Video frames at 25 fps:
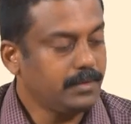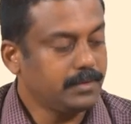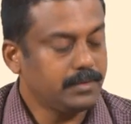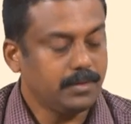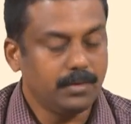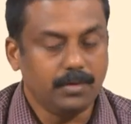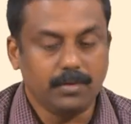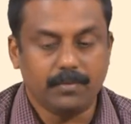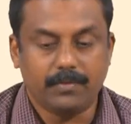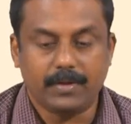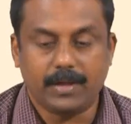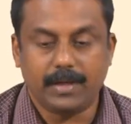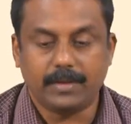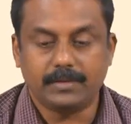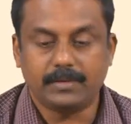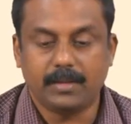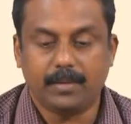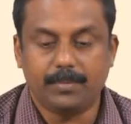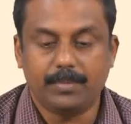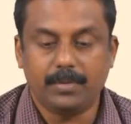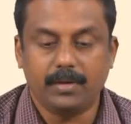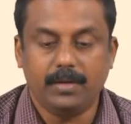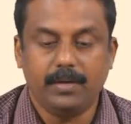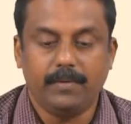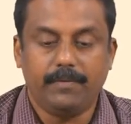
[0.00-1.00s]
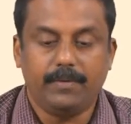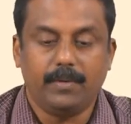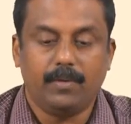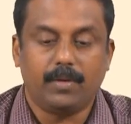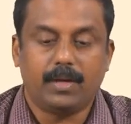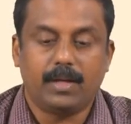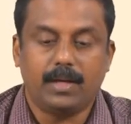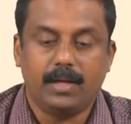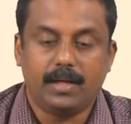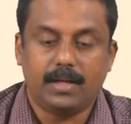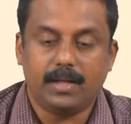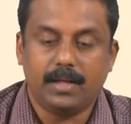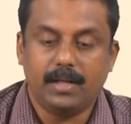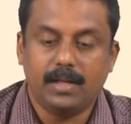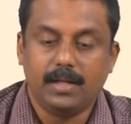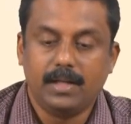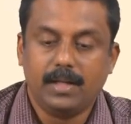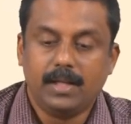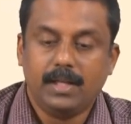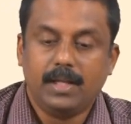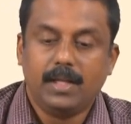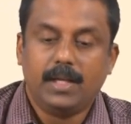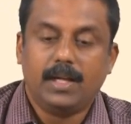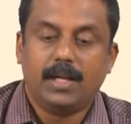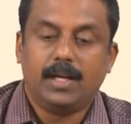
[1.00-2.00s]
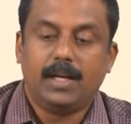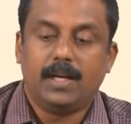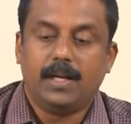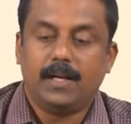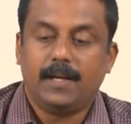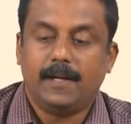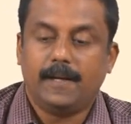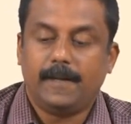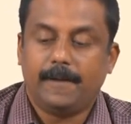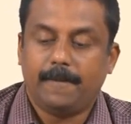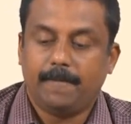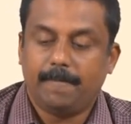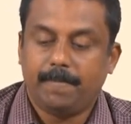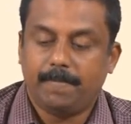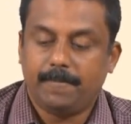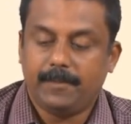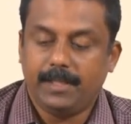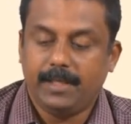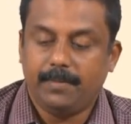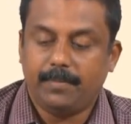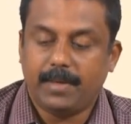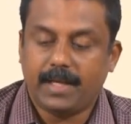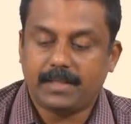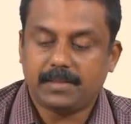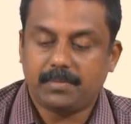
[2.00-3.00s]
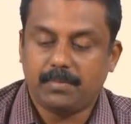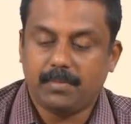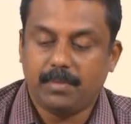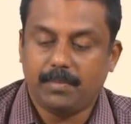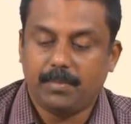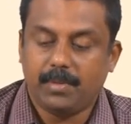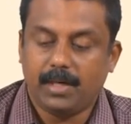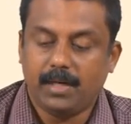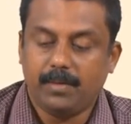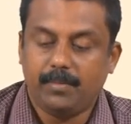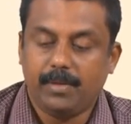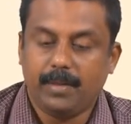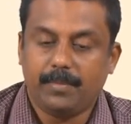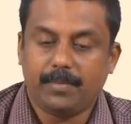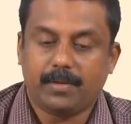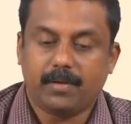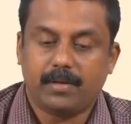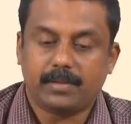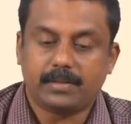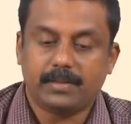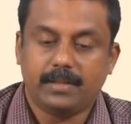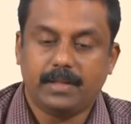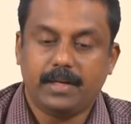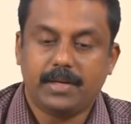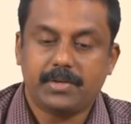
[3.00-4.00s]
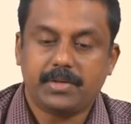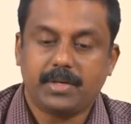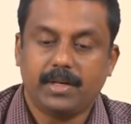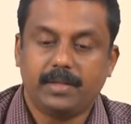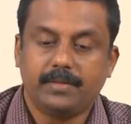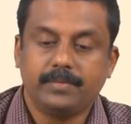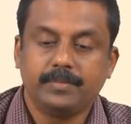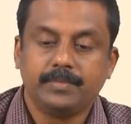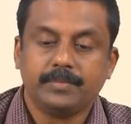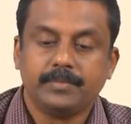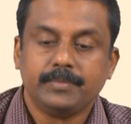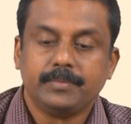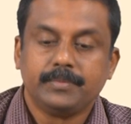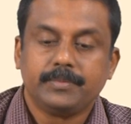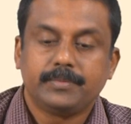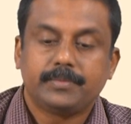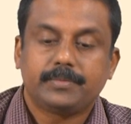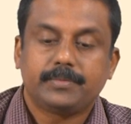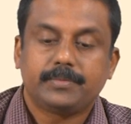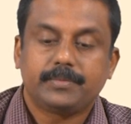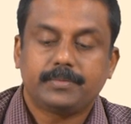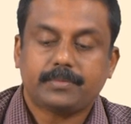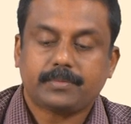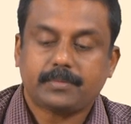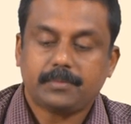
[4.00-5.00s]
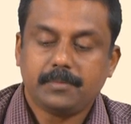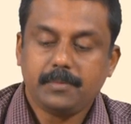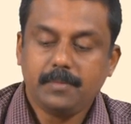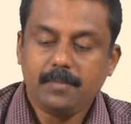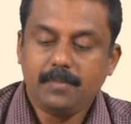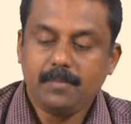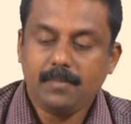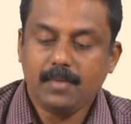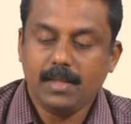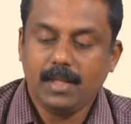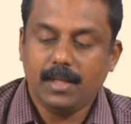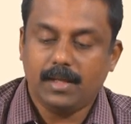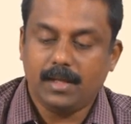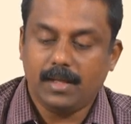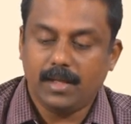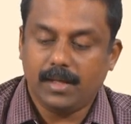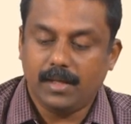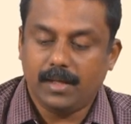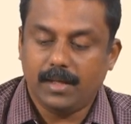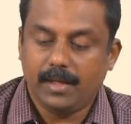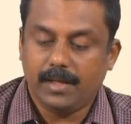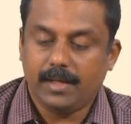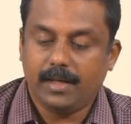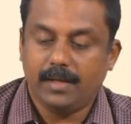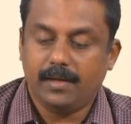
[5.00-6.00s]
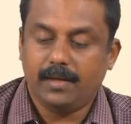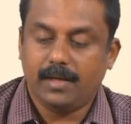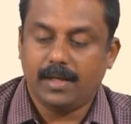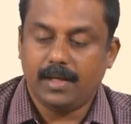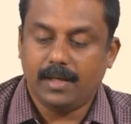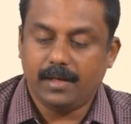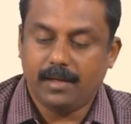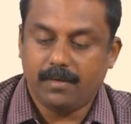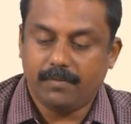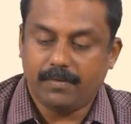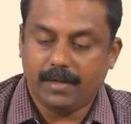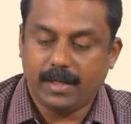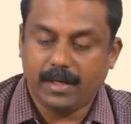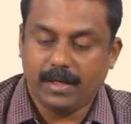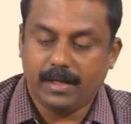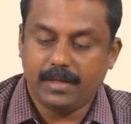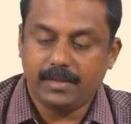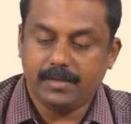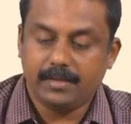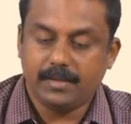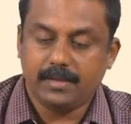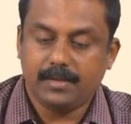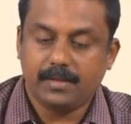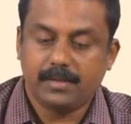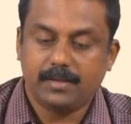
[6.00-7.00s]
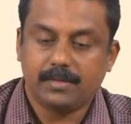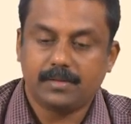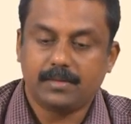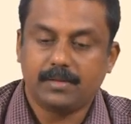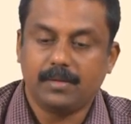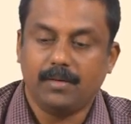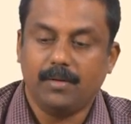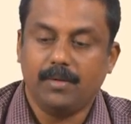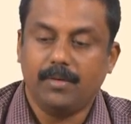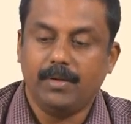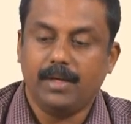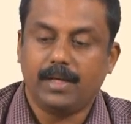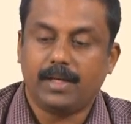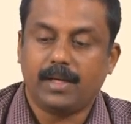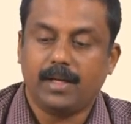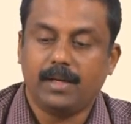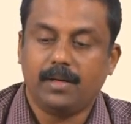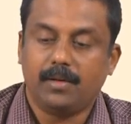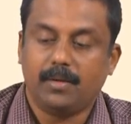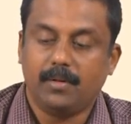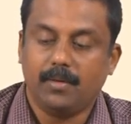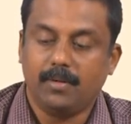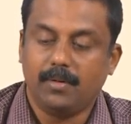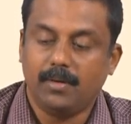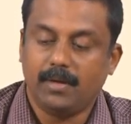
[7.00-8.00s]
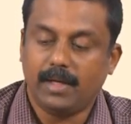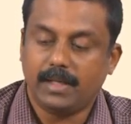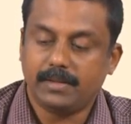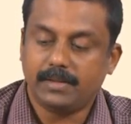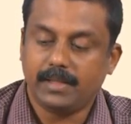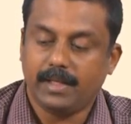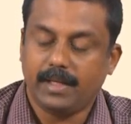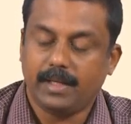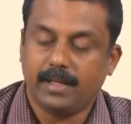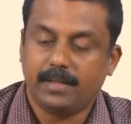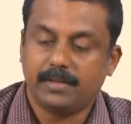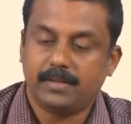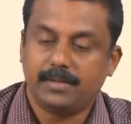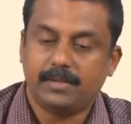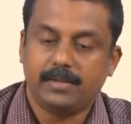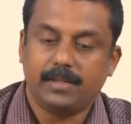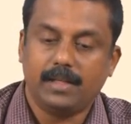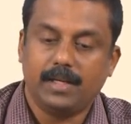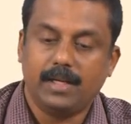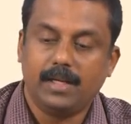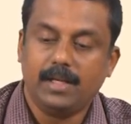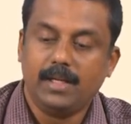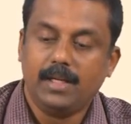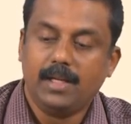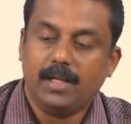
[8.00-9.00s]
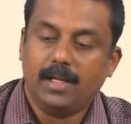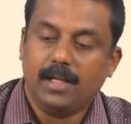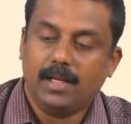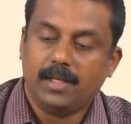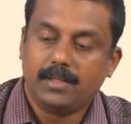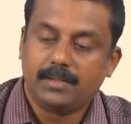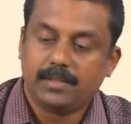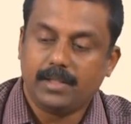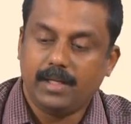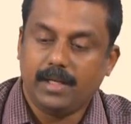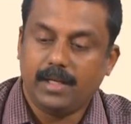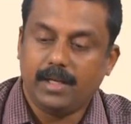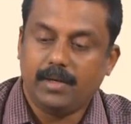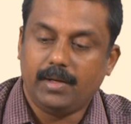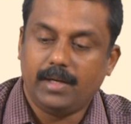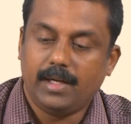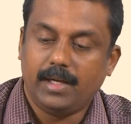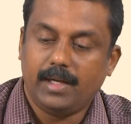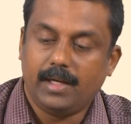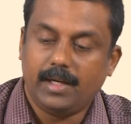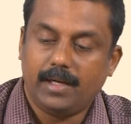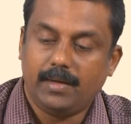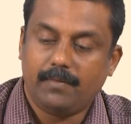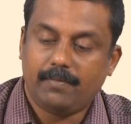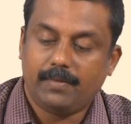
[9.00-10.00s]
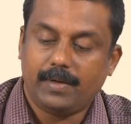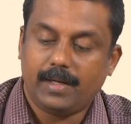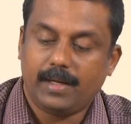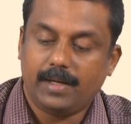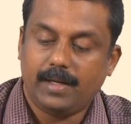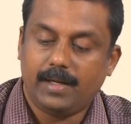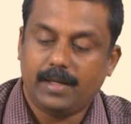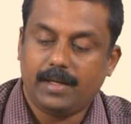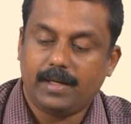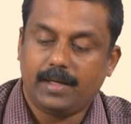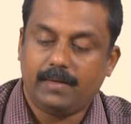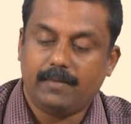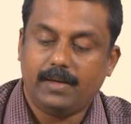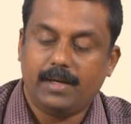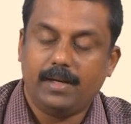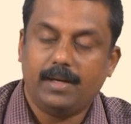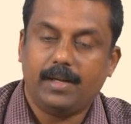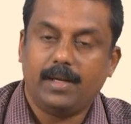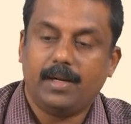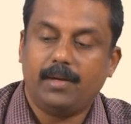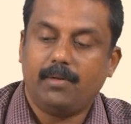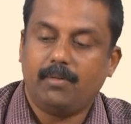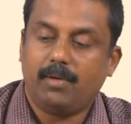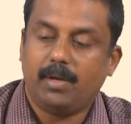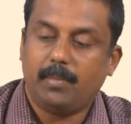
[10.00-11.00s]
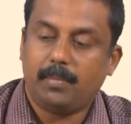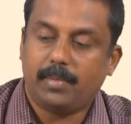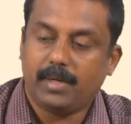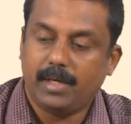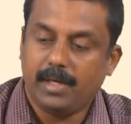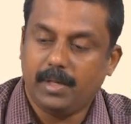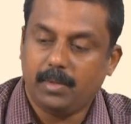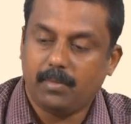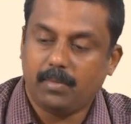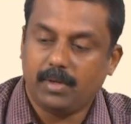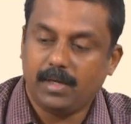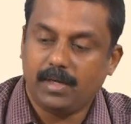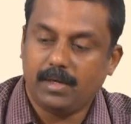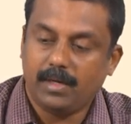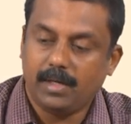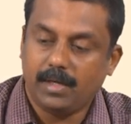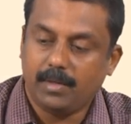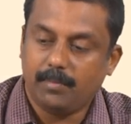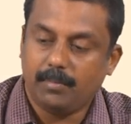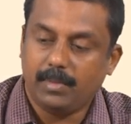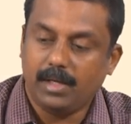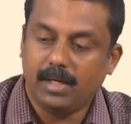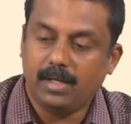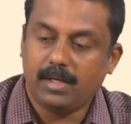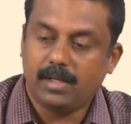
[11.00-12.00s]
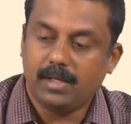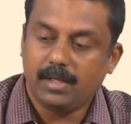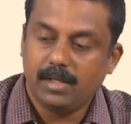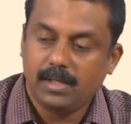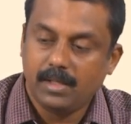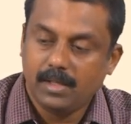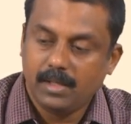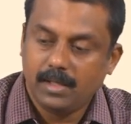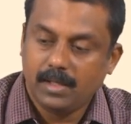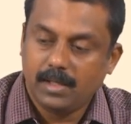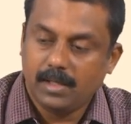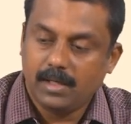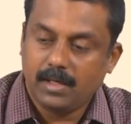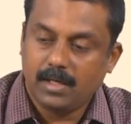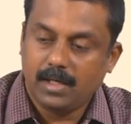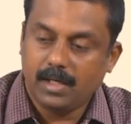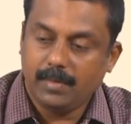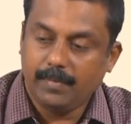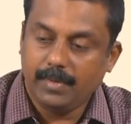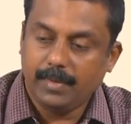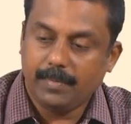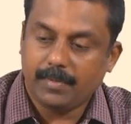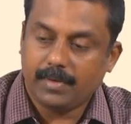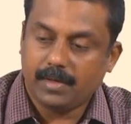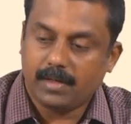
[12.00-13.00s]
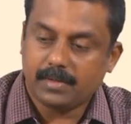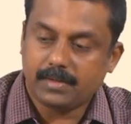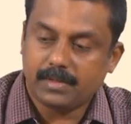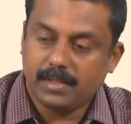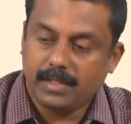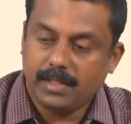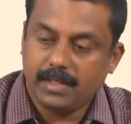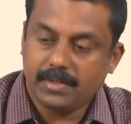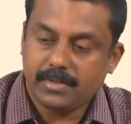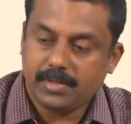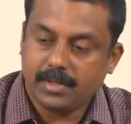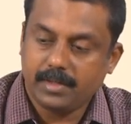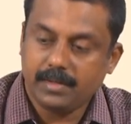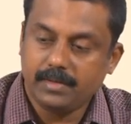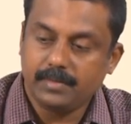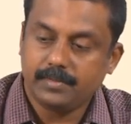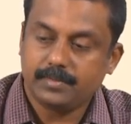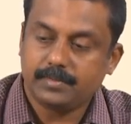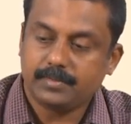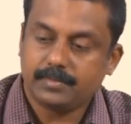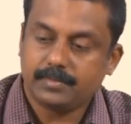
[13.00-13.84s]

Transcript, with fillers: So, for example, if you look at um, the maximum aluminum concentration in, in, ferrite, so it can go as high as say for a given 1.1 bulk aluminum concentration